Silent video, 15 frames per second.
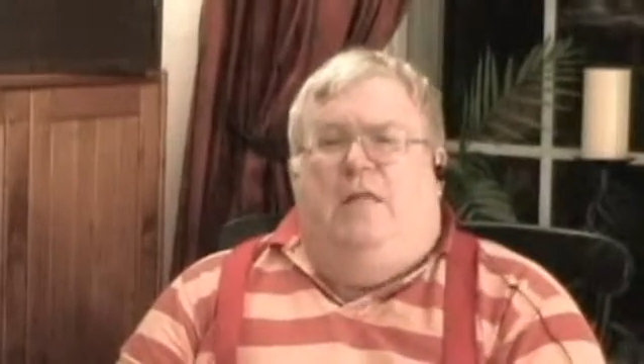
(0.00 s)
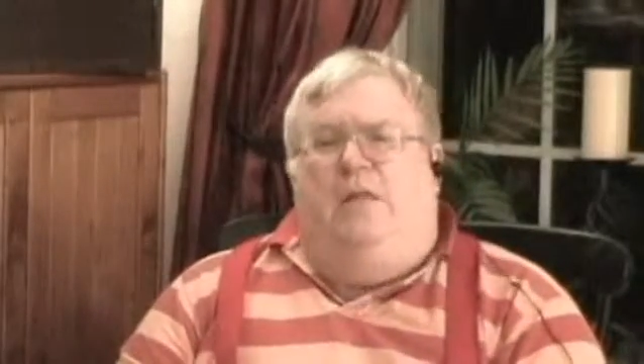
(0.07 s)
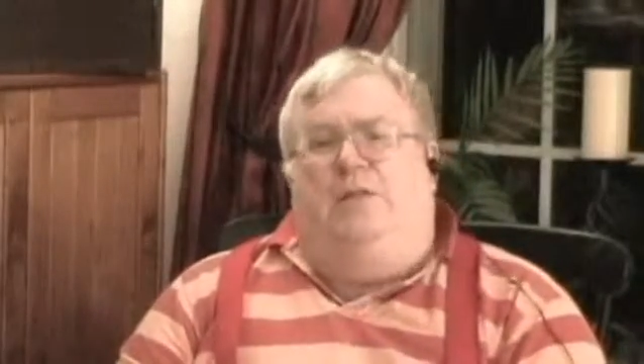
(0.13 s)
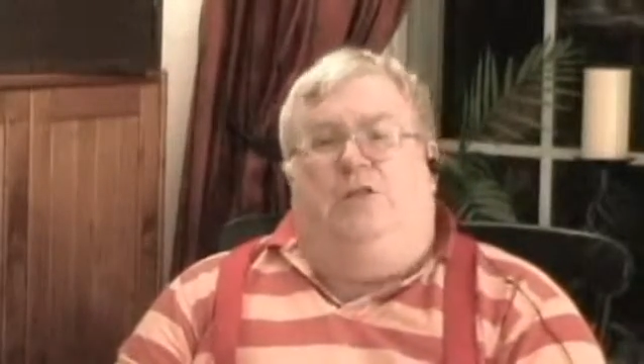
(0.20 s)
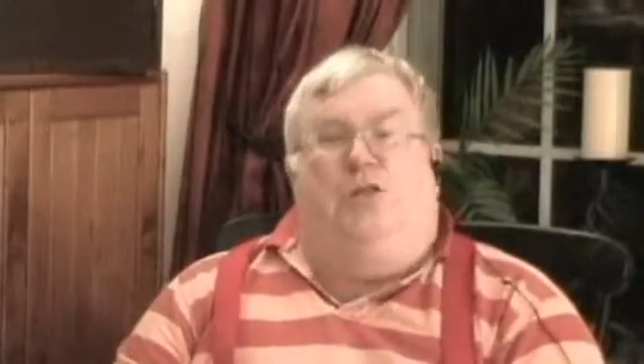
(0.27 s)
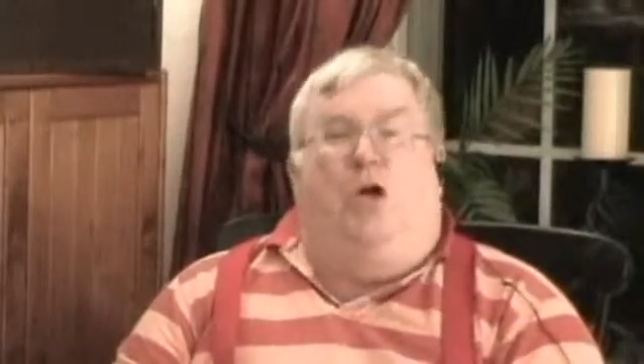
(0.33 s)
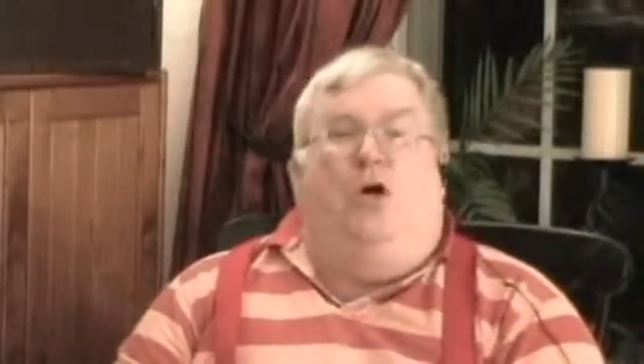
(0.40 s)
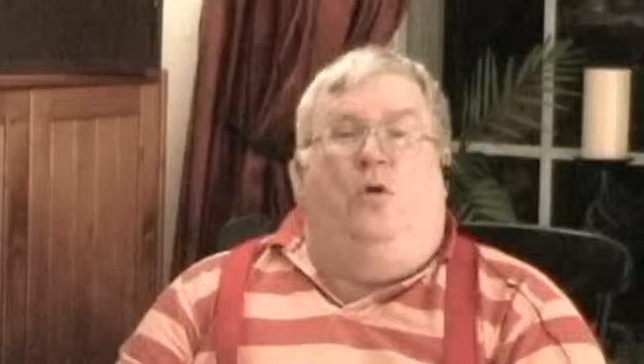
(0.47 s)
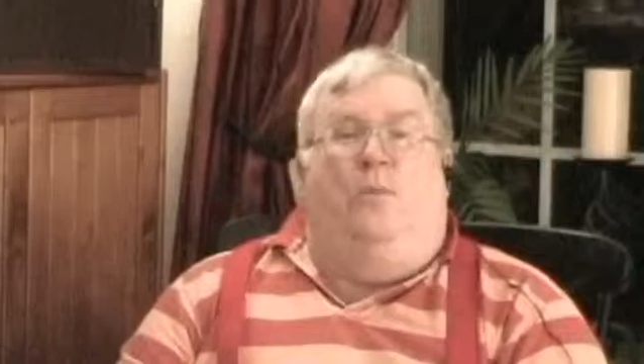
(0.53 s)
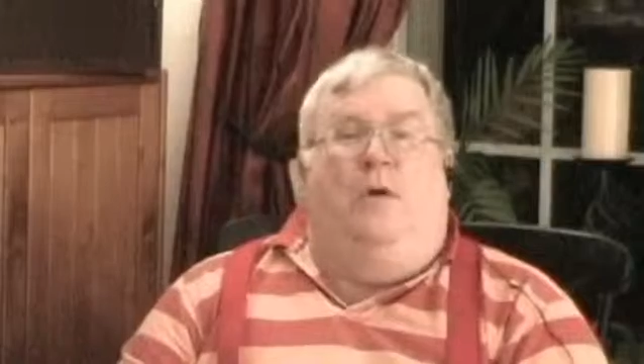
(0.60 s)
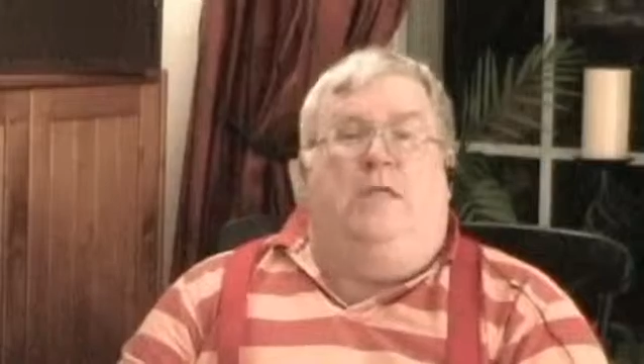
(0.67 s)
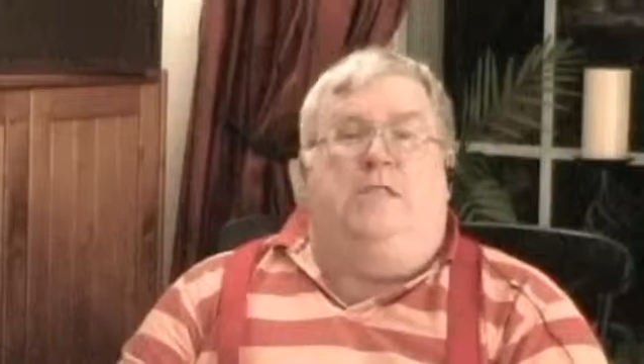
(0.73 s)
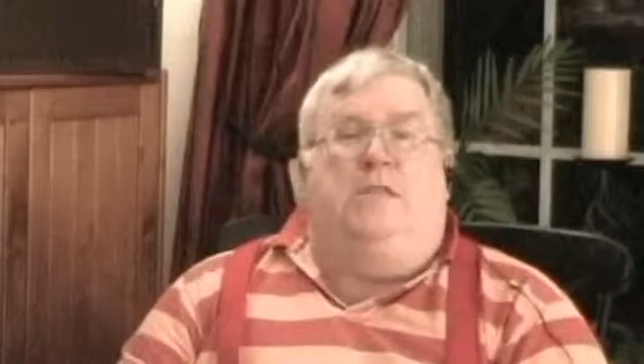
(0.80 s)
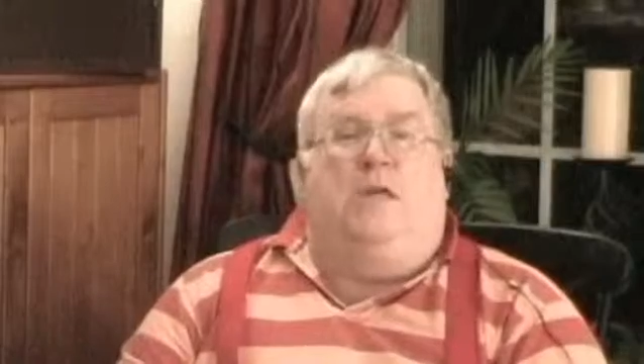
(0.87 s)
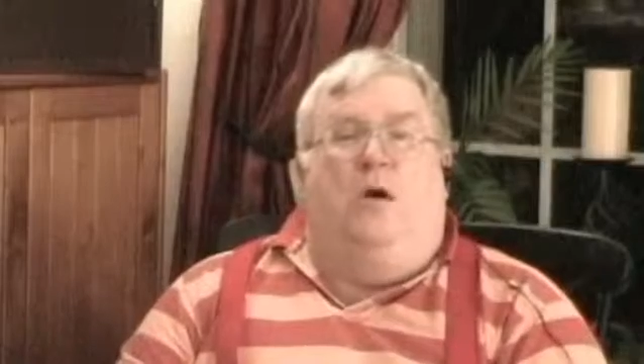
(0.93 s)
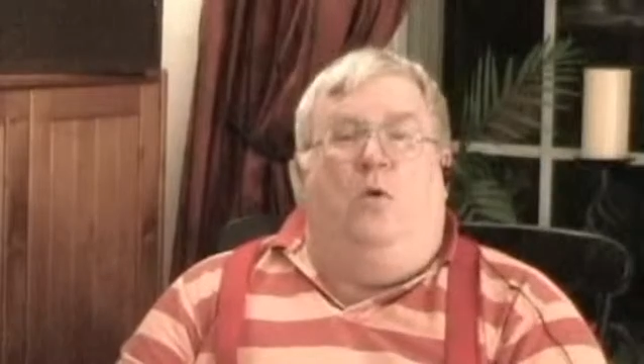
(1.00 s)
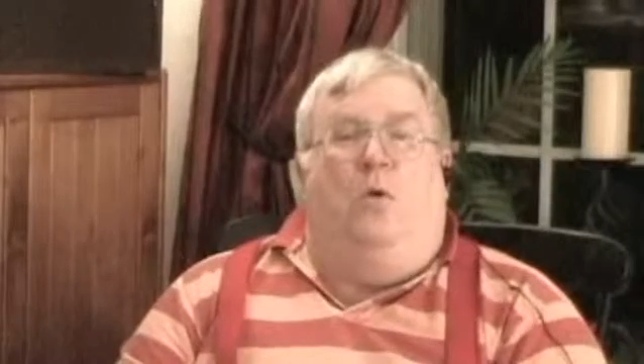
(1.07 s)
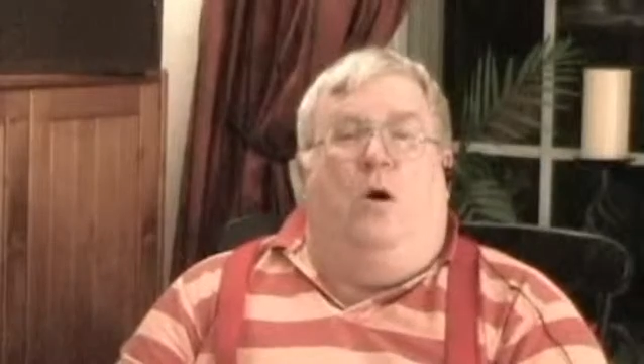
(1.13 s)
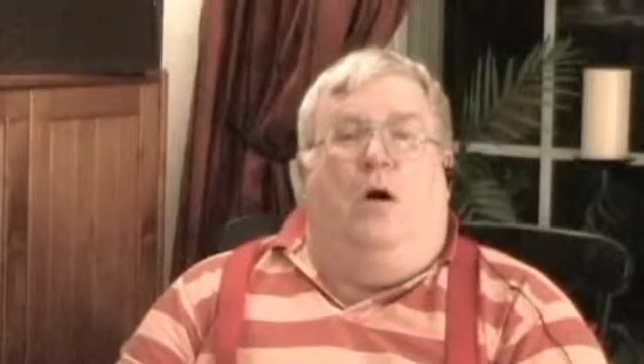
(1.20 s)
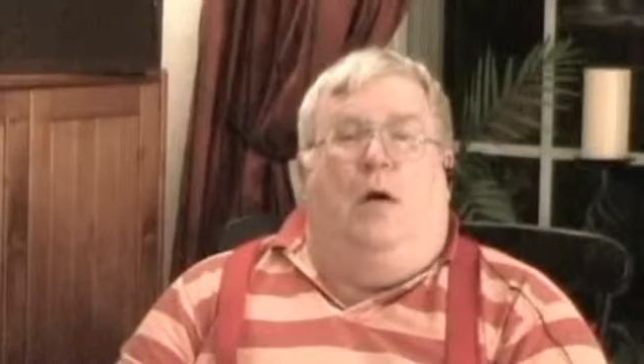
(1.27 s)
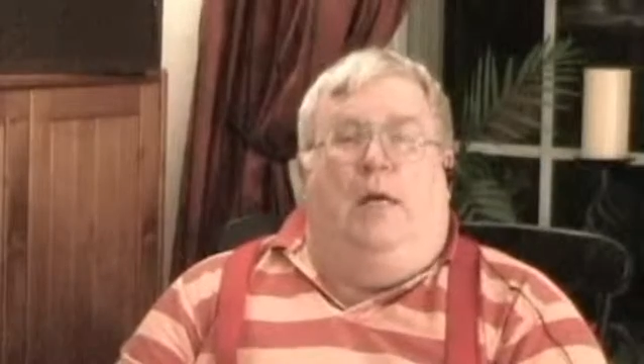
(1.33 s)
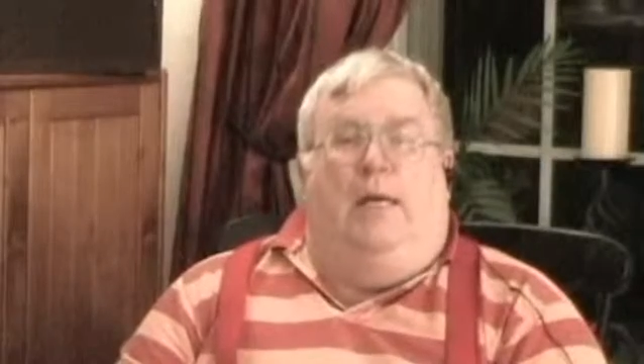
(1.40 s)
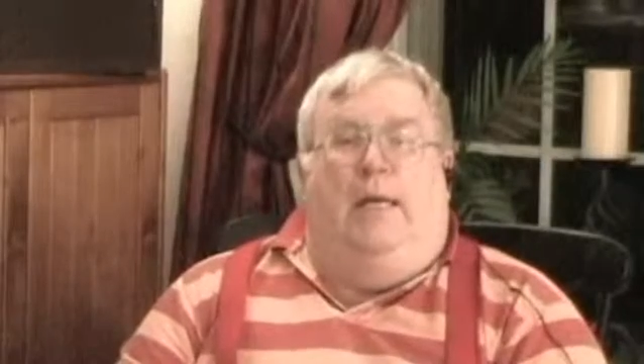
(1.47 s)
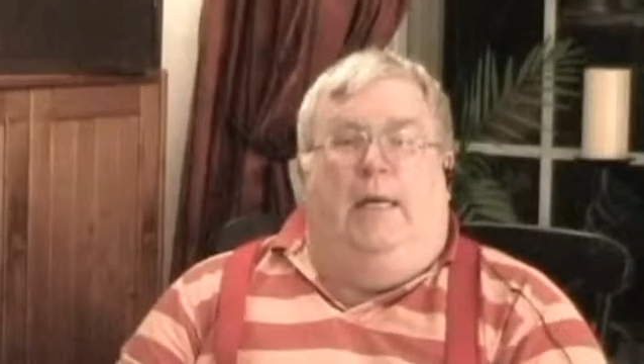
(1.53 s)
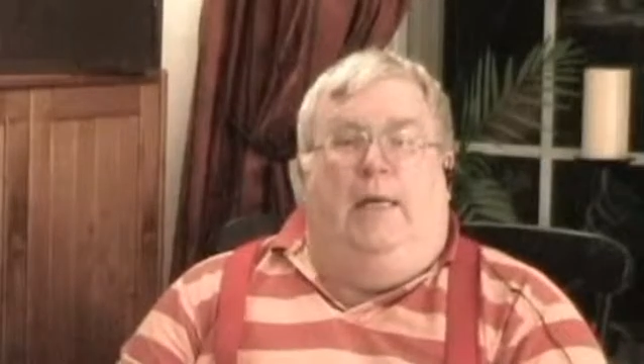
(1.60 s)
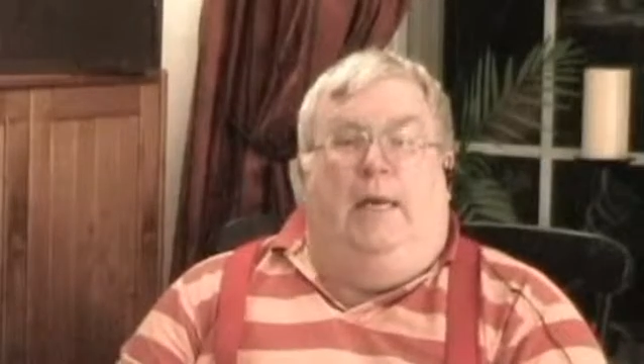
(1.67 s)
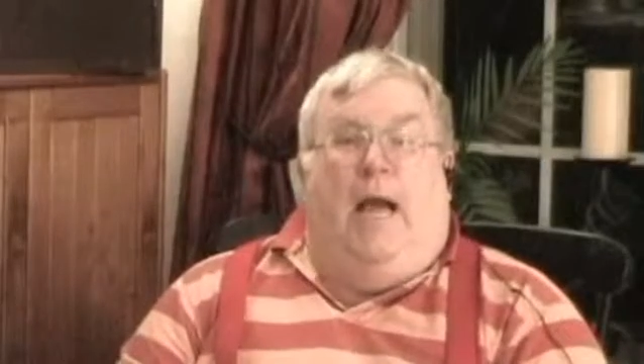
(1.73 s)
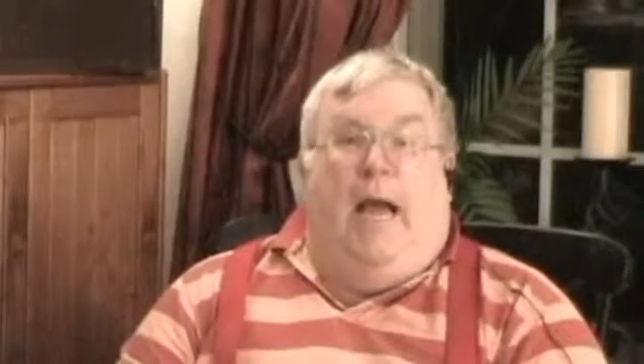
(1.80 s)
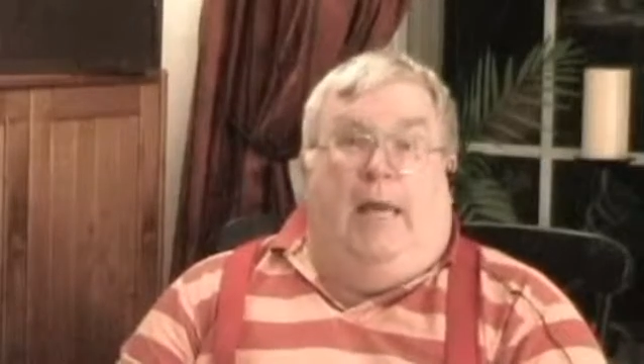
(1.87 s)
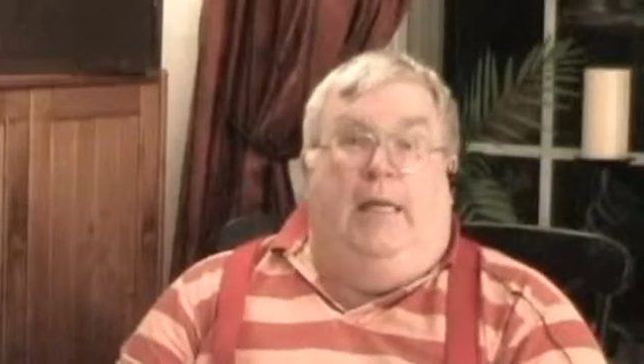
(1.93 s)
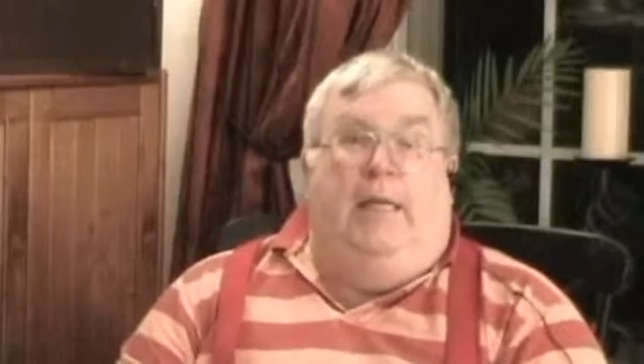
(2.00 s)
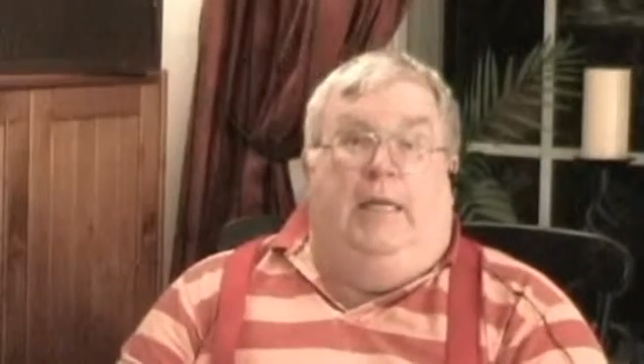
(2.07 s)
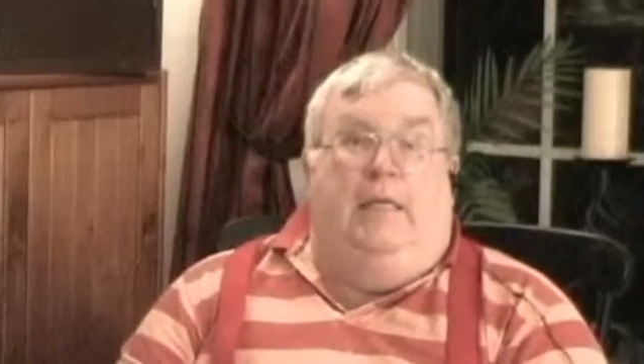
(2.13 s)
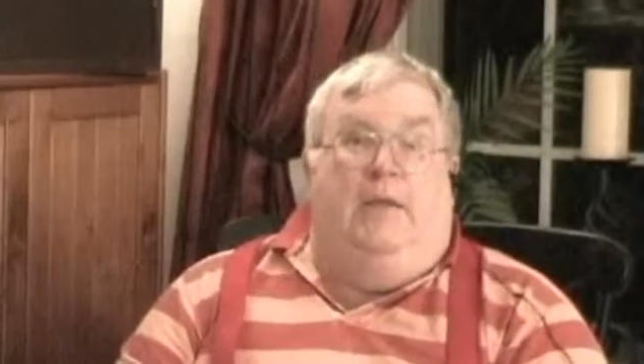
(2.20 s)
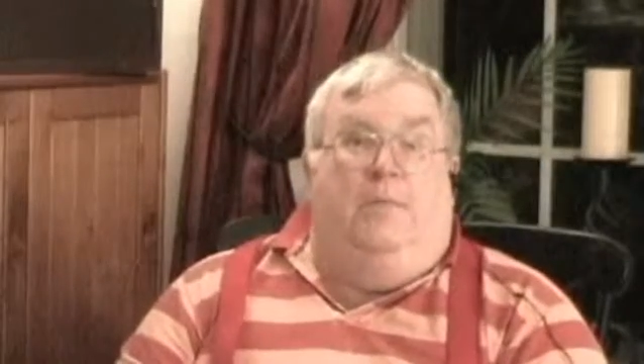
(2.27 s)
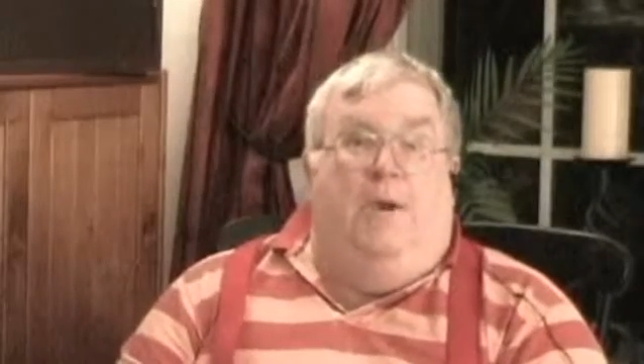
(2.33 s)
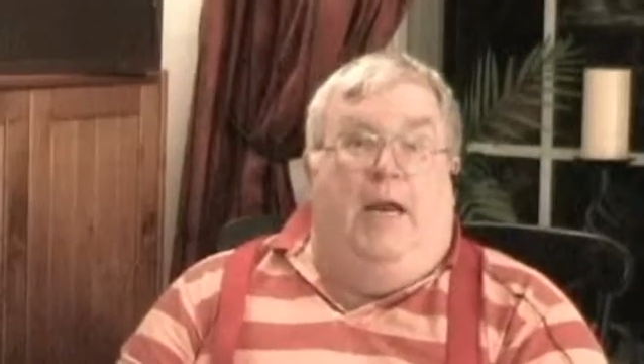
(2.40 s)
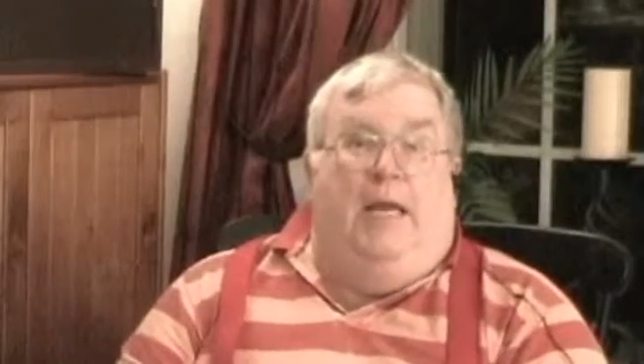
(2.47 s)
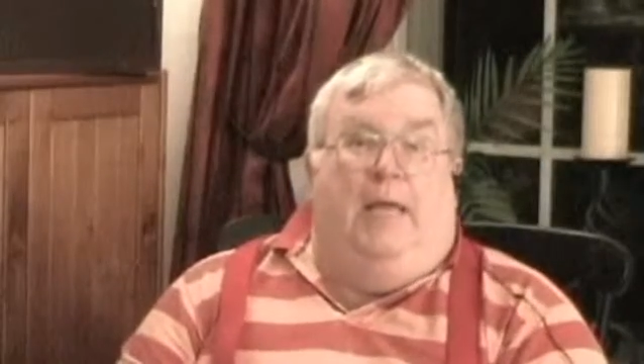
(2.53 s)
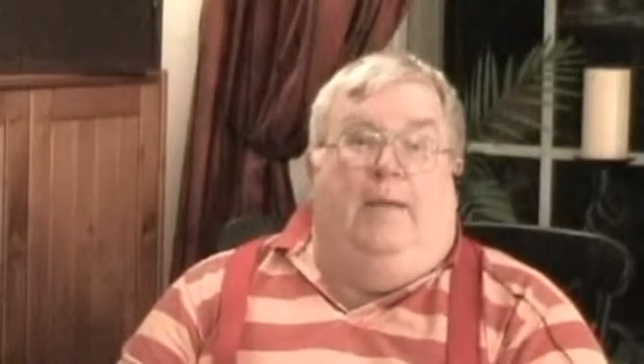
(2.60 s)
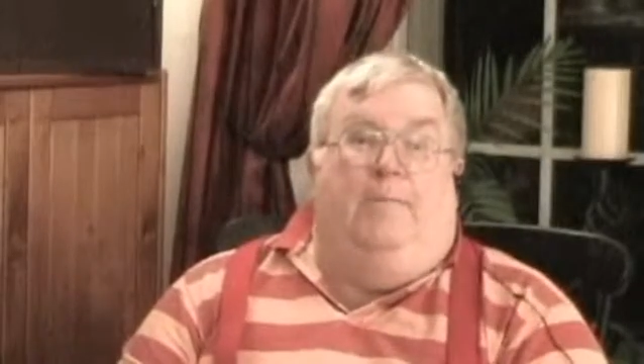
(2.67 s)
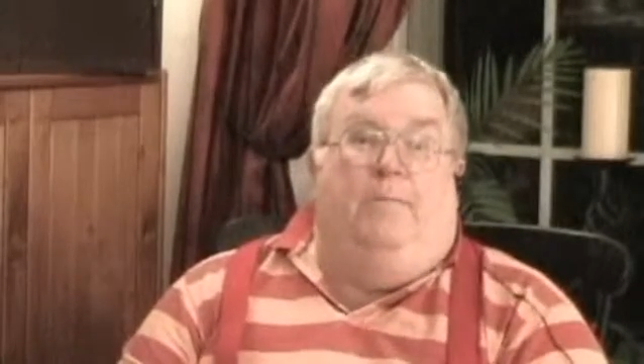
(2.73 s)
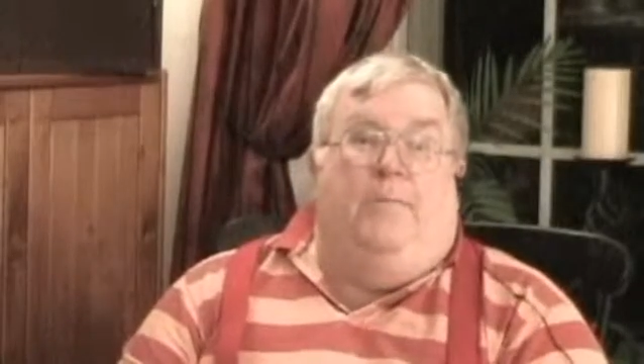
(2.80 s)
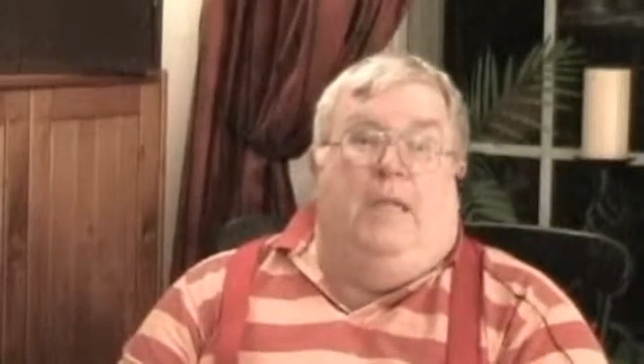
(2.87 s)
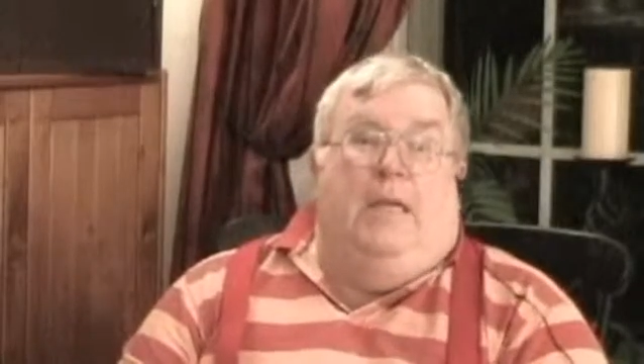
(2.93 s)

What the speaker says: the show must go on and I need the money.